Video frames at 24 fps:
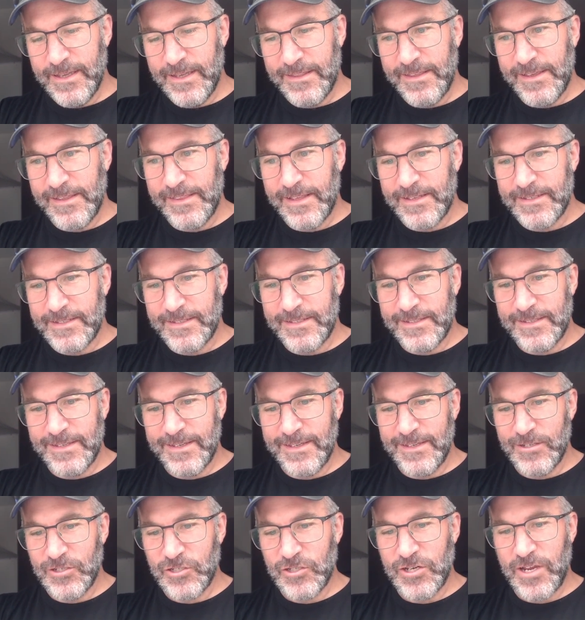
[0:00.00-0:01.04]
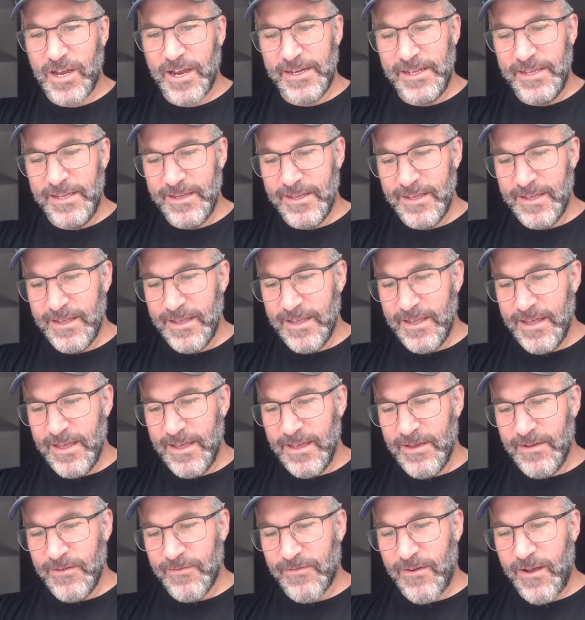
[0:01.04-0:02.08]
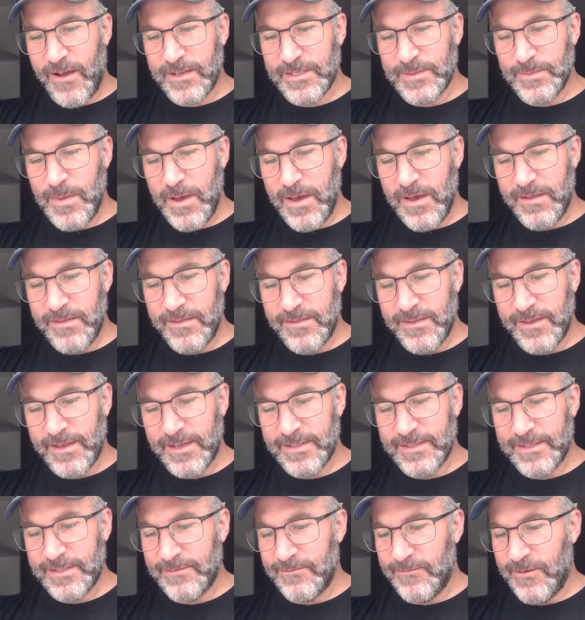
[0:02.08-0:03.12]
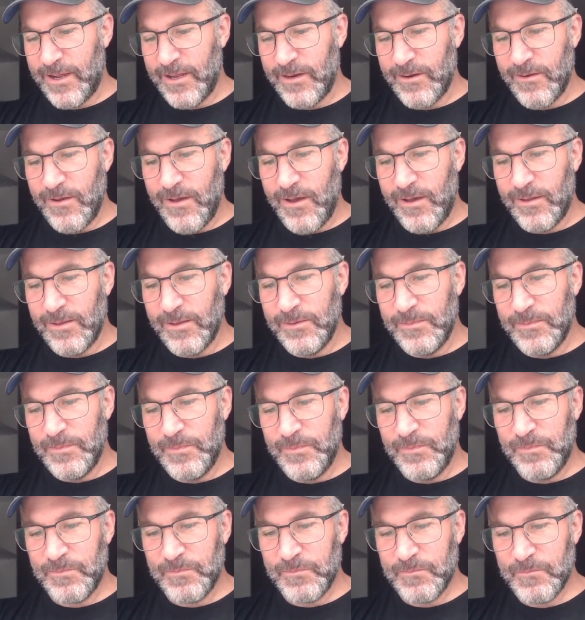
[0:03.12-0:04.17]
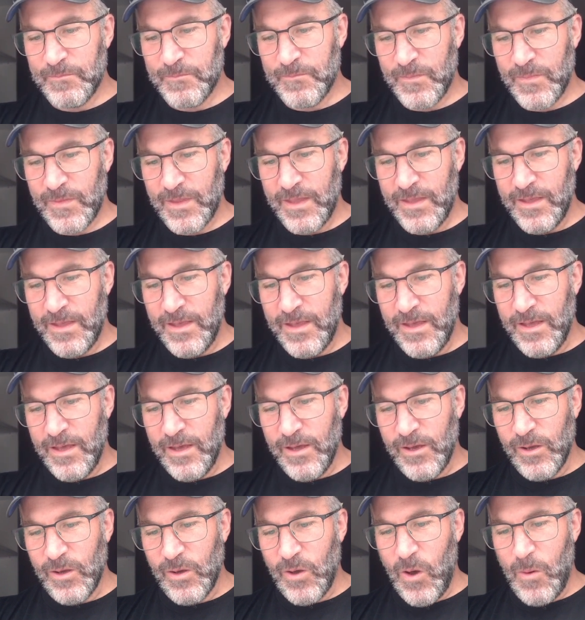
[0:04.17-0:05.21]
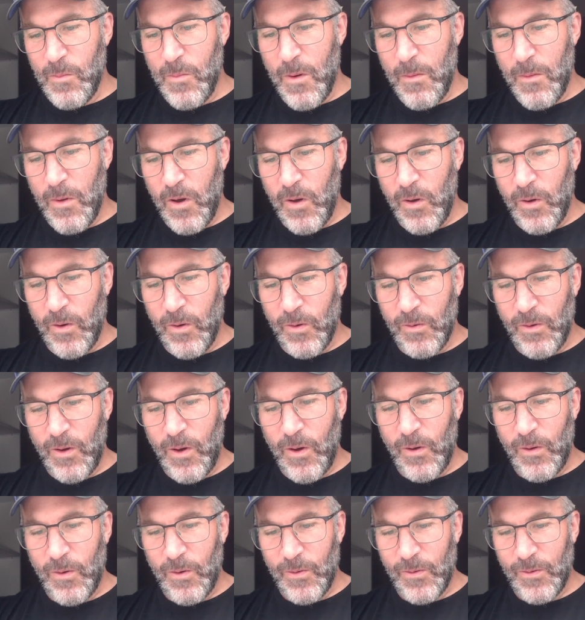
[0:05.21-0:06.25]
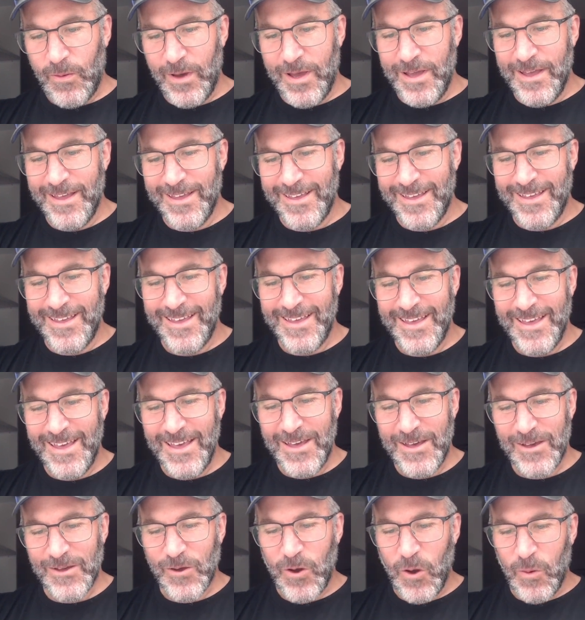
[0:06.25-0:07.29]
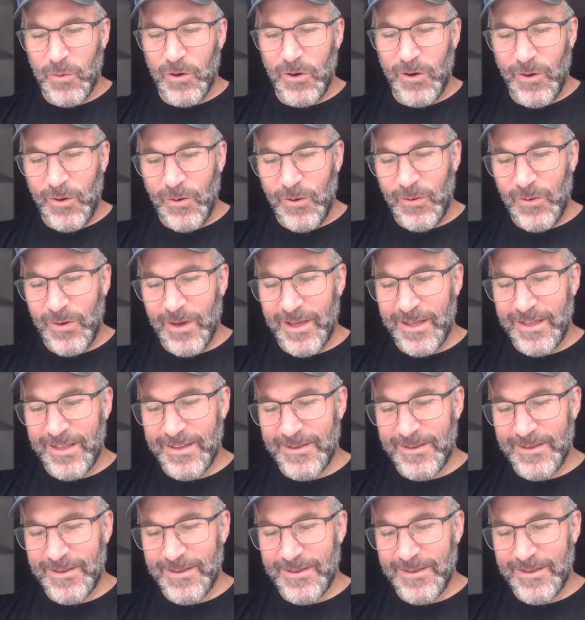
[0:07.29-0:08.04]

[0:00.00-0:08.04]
I think that's shiny. Frostmoth. I guess regular hollow. Como-o. Como-o.